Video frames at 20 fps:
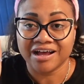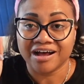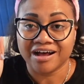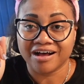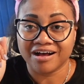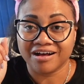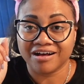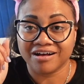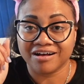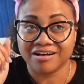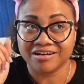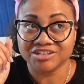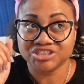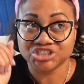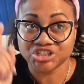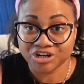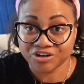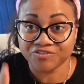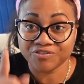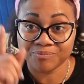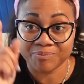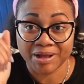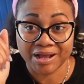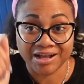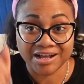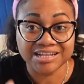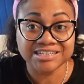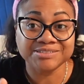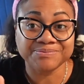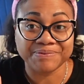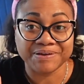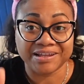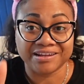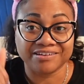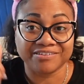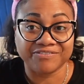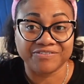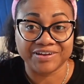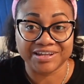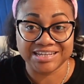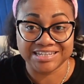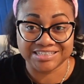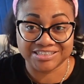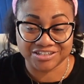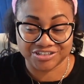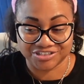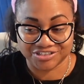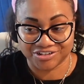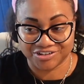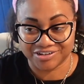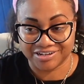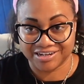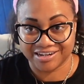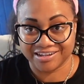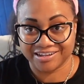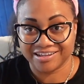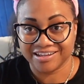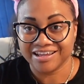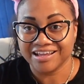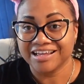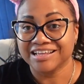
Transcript: uh shirt for my husband for easter sunday